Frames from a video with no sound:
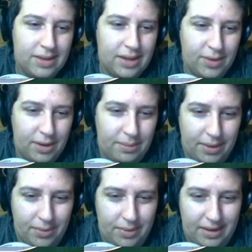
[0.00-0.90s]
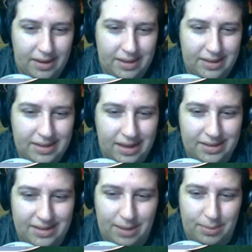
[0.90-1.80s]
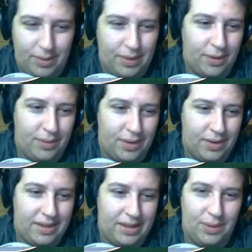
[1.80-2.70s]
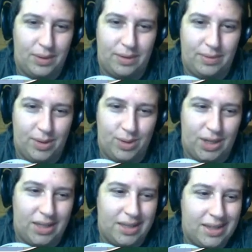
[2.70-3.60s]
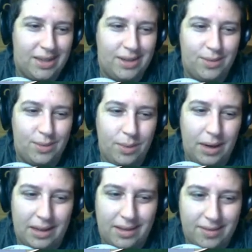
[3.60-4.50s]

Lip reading: Covering your mouth with a hand, the sound escaped you, and Cove looked at you in confusion. What?